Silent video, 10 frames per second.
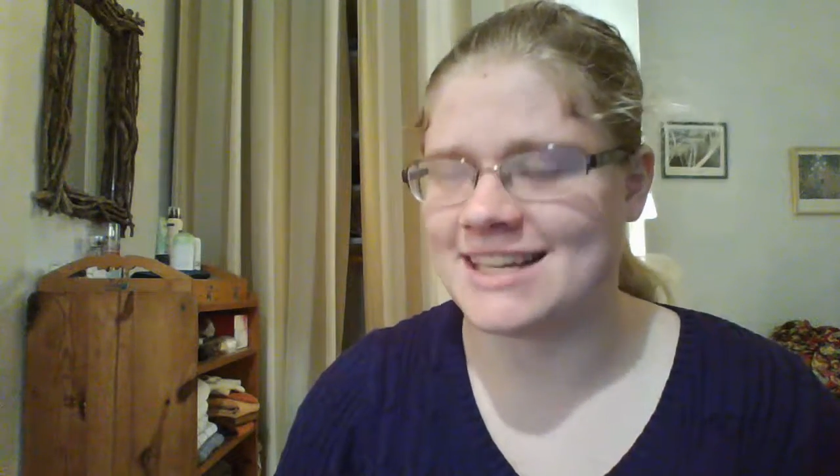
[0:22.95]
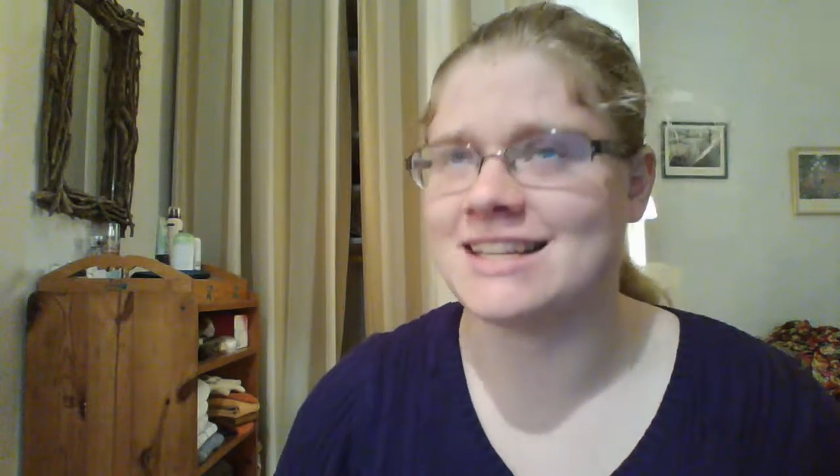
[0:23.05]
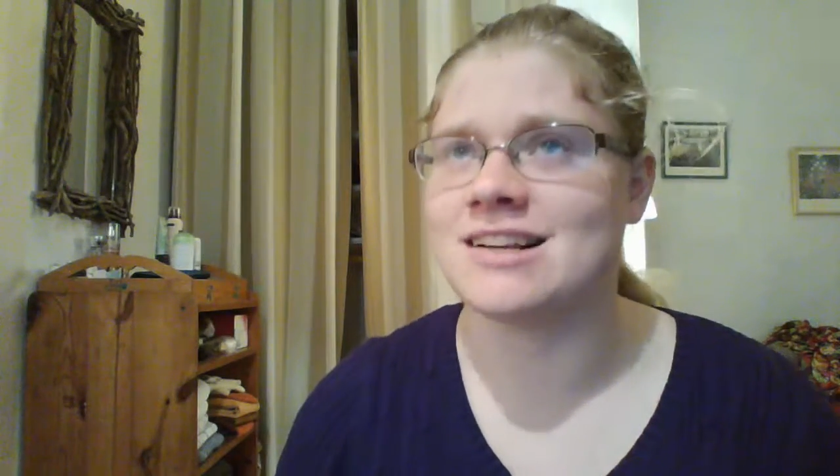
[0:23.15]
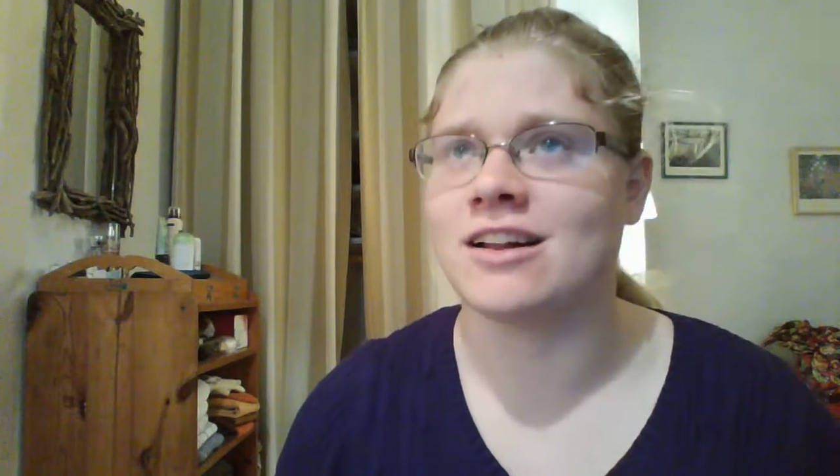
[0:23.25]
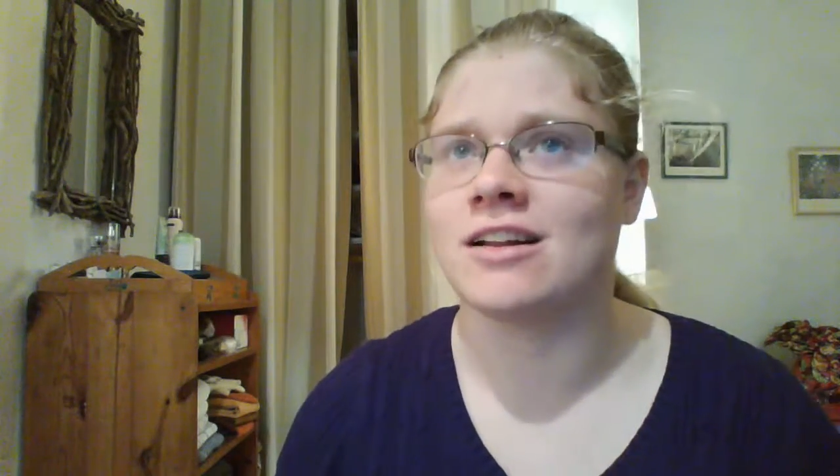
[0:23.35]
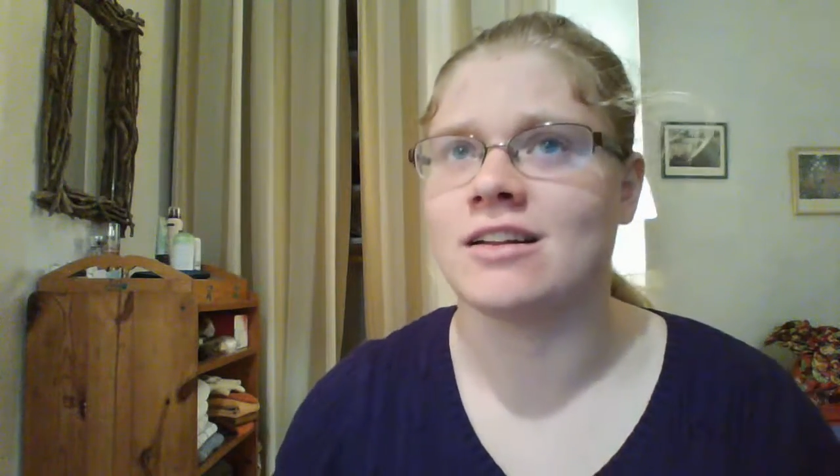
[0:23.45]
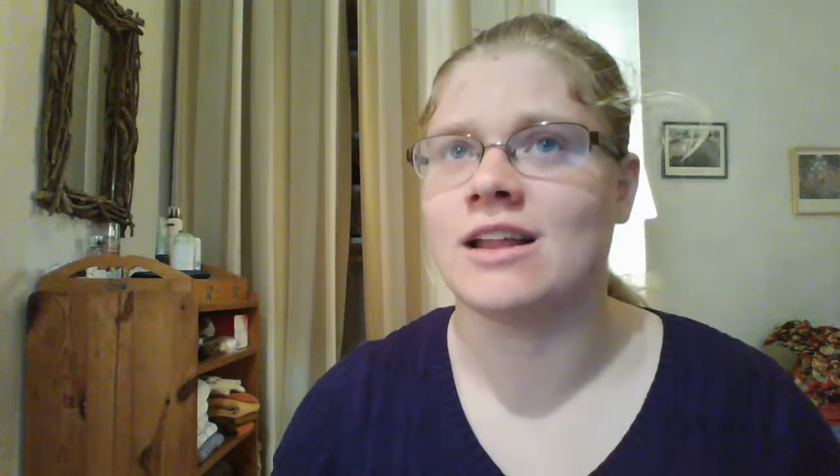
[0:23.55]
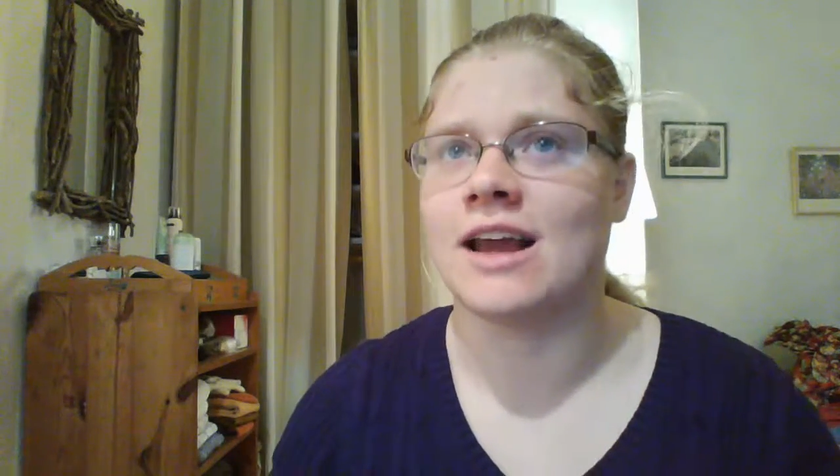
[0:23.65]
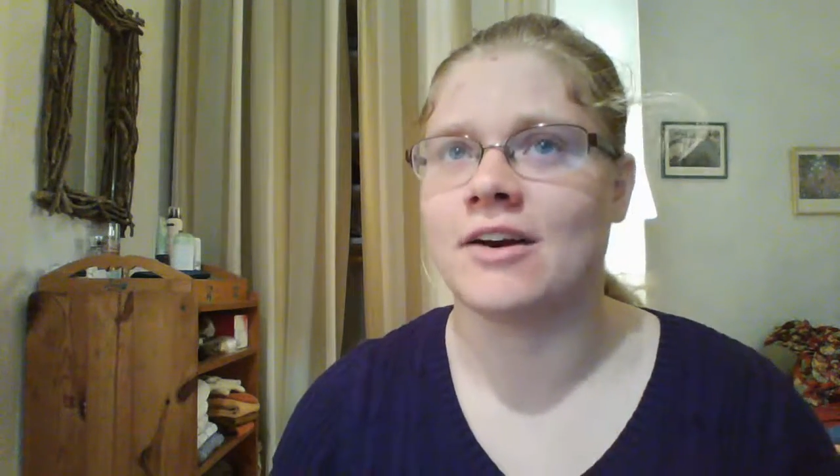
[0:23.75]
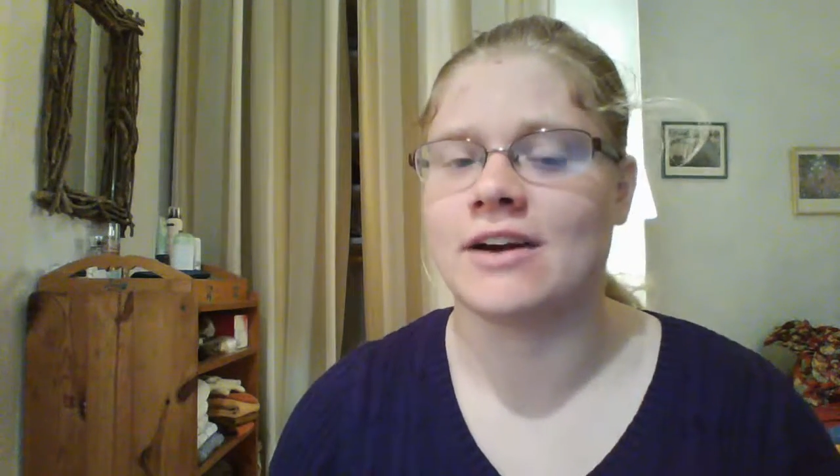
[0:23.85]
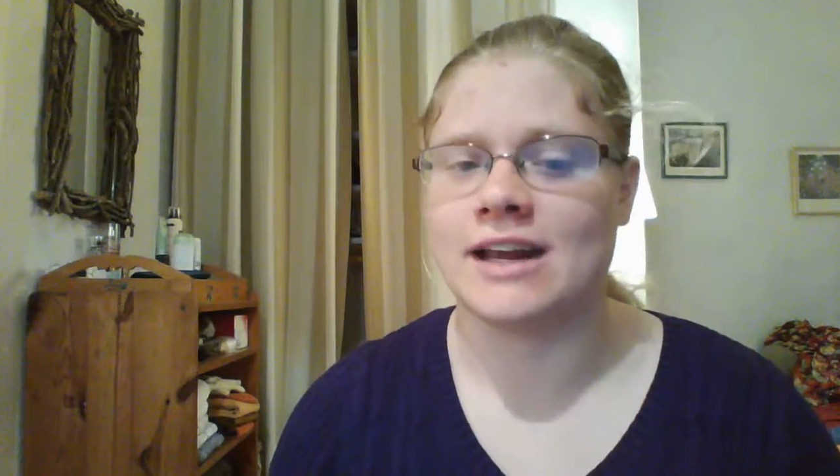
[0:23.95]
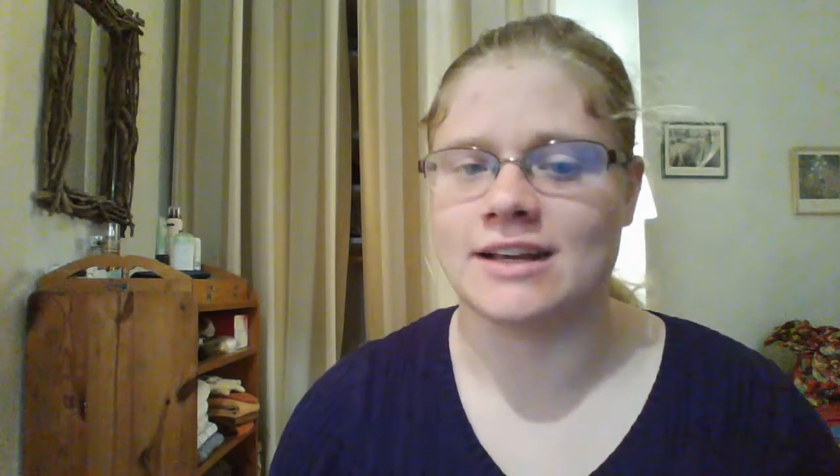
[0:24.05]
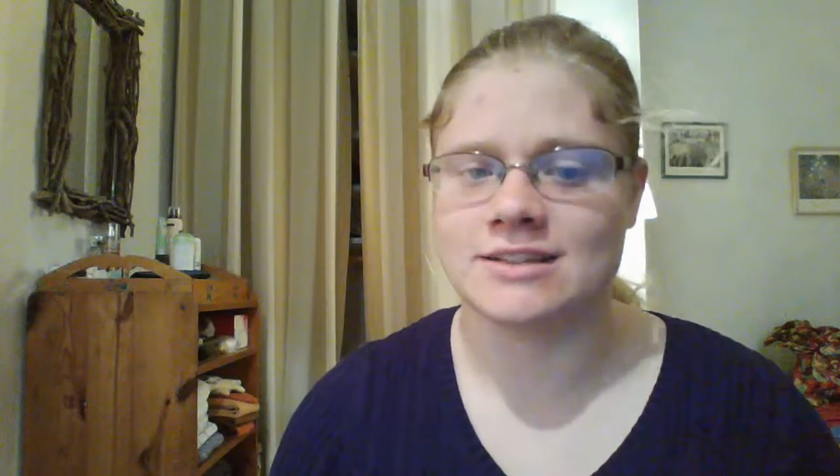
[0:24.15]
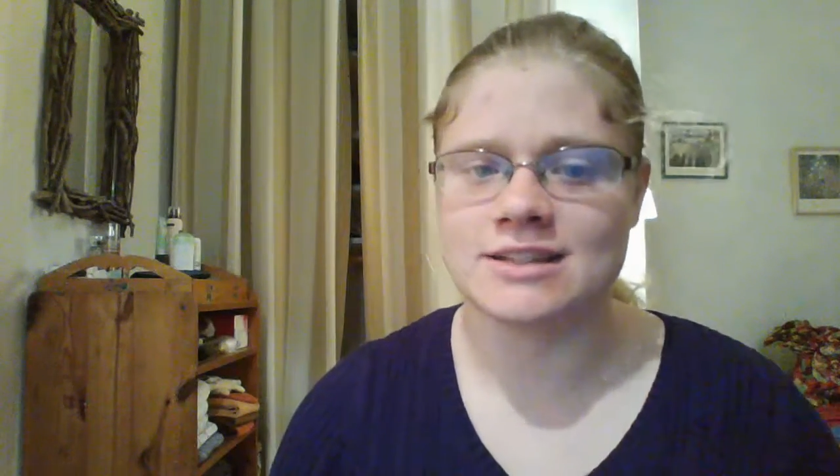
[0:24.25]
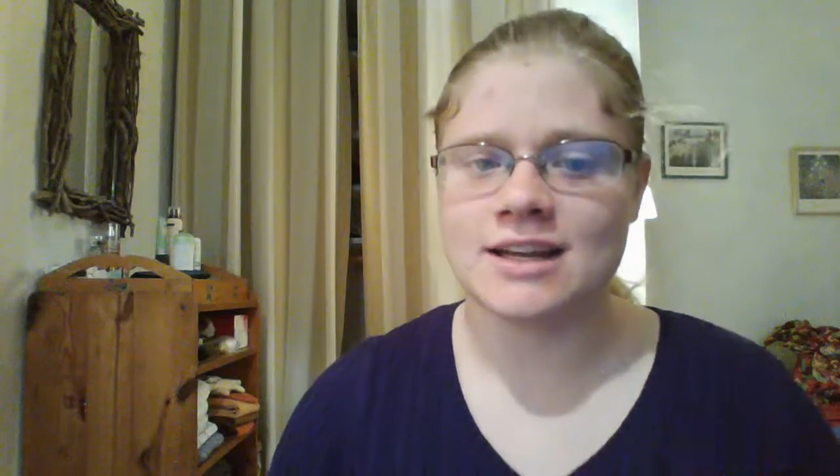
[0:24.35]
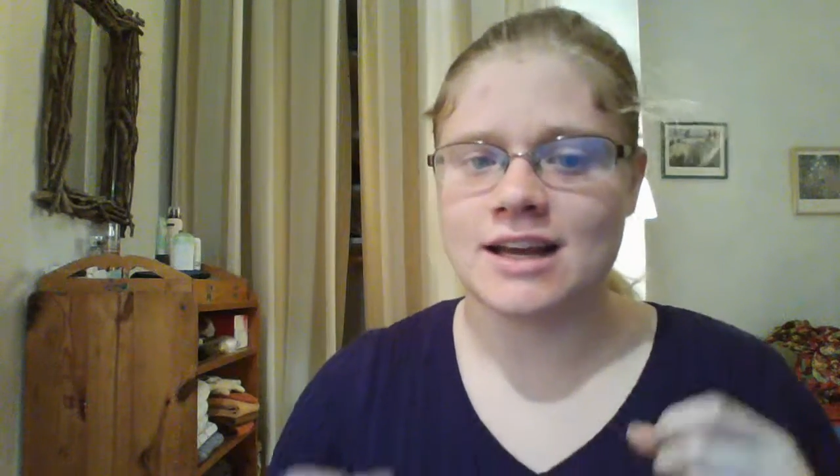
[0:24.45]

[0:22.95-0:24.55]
He's hilarious.